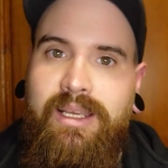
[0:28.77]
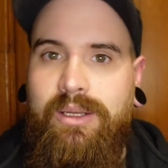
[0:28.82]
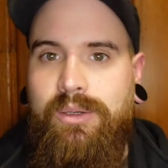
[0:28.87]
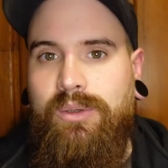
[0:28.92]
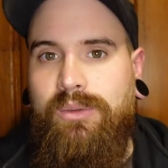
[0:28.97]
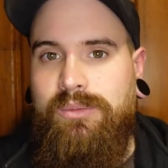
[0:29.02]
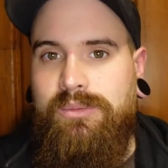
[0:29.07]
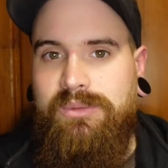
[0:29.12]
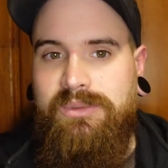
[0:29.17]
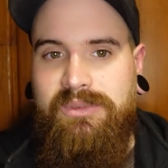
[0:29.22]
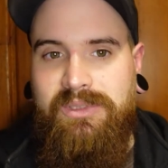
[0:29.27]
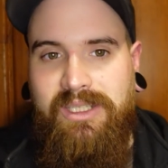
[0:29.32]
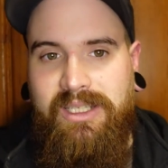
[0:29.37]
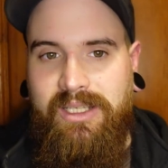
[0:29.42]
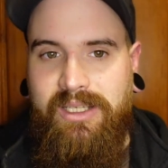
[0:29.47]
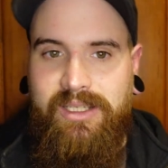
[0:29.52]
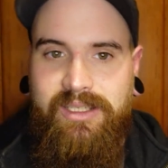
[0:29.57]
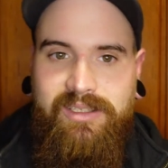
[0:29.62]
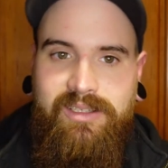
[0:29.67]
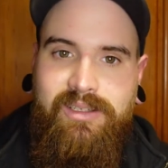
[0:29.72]
I don't
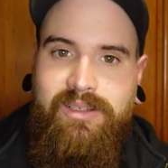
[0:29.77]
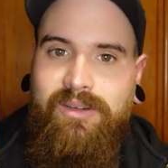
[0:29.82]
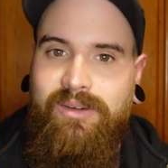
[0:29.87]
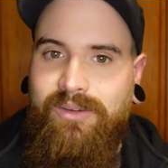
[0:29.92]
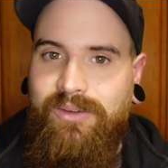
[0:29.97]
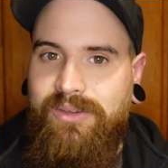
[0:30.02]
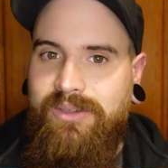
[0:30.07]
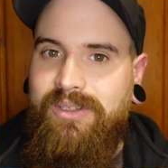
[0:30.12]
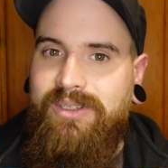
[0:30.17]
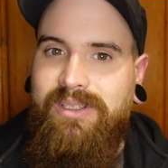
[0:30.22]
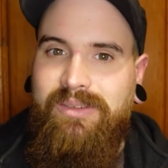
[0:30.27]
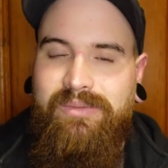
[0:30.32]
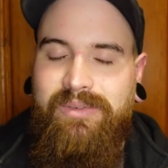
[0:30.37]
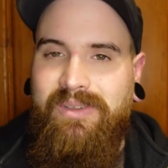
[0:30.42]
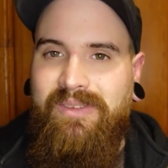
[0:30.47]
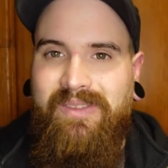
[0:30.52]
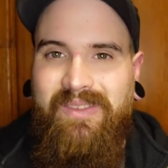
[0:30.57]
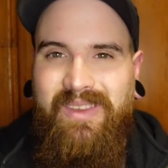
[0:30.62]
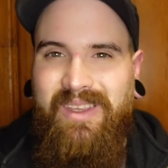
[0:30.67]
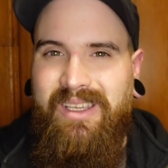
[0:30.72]
get into all the
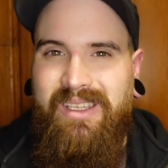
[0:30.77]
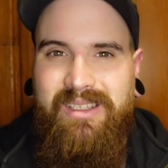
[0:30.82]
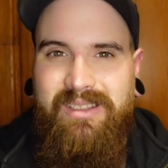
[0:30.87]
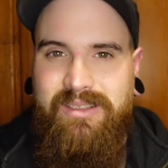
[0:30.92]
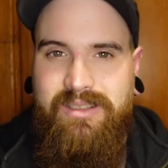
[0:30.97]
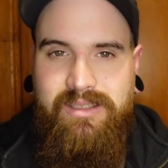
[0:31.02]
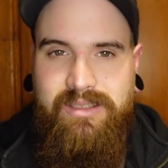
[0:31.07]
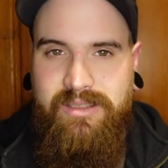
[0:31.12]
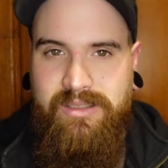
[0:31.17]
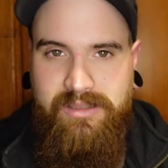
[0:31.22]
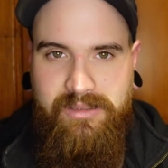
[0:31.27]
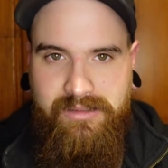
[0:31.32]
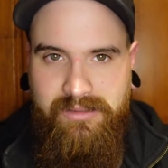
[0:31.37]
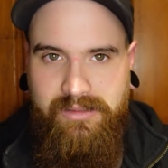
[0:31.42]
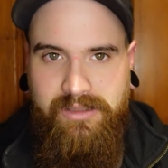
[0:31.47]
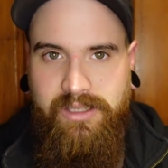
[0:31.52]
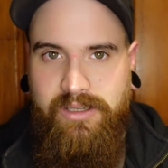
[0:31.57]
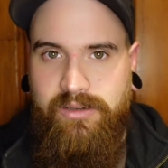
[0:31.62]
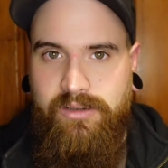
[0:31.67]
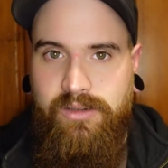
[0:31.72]
different things
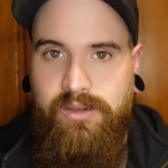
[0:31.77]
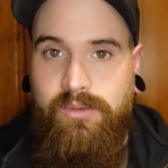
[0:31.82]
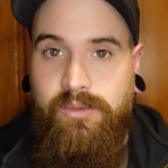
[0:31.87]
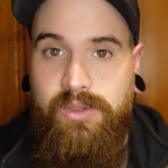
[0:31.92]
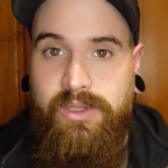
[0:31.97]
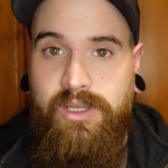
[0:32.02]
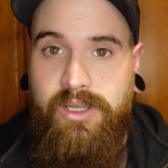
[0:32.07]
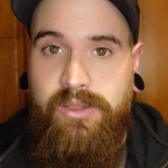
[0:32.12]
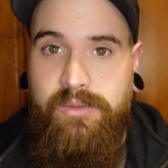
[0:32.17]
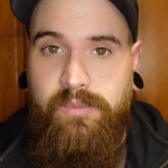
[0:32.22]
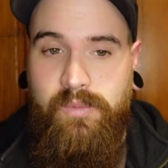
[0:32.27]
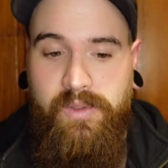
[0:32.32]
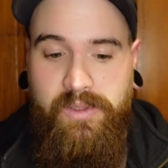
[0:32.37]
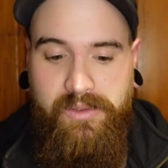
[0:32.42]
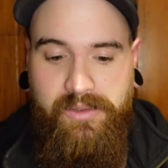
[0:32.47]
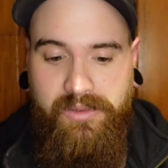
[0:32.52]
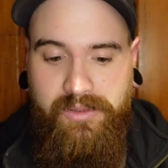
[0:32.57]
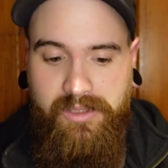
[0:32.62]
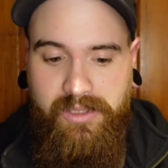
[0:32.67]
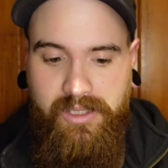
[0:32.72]
that are going on
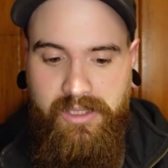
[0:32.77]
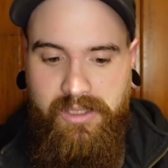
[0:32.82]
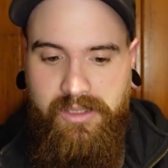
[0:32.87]
with